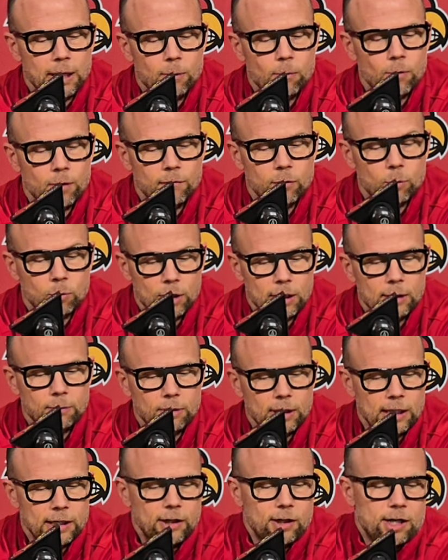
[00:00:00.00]
play, we'll have a really,
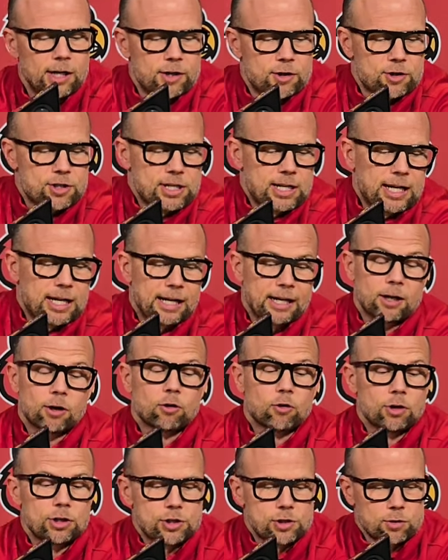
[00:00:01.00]
really good understanding,
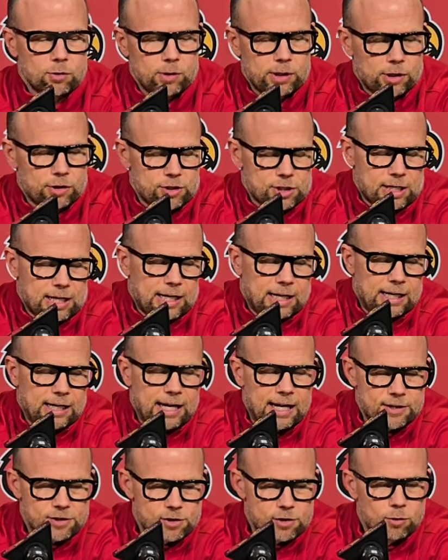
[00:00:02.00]
a crystal
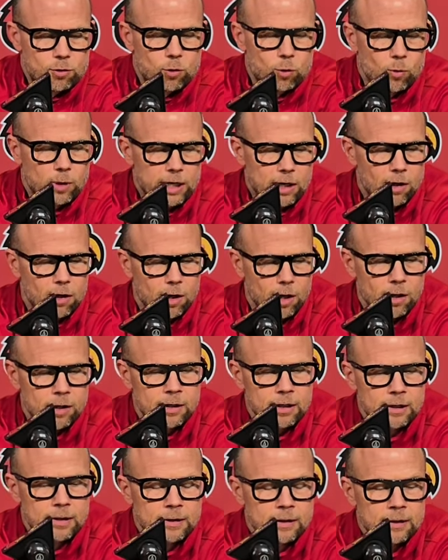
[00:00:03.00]
understanding as to who we are
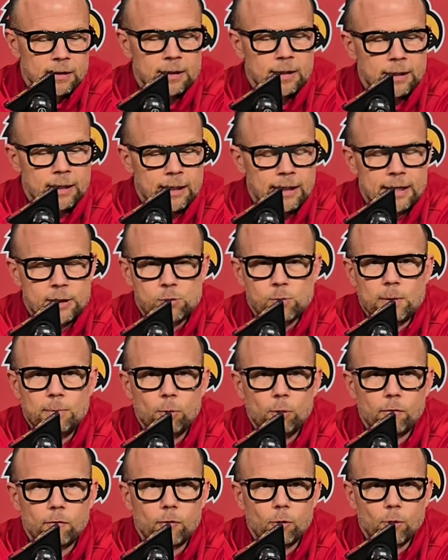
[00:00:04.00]
as we
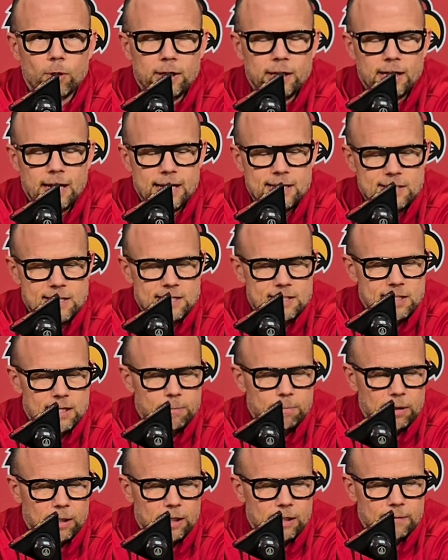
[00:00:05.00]
move forward into
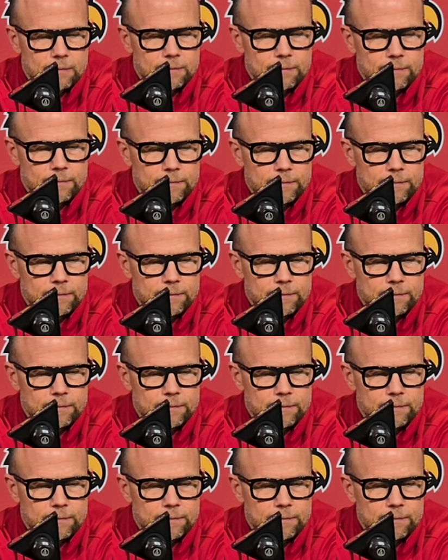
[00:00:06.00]
ACC play.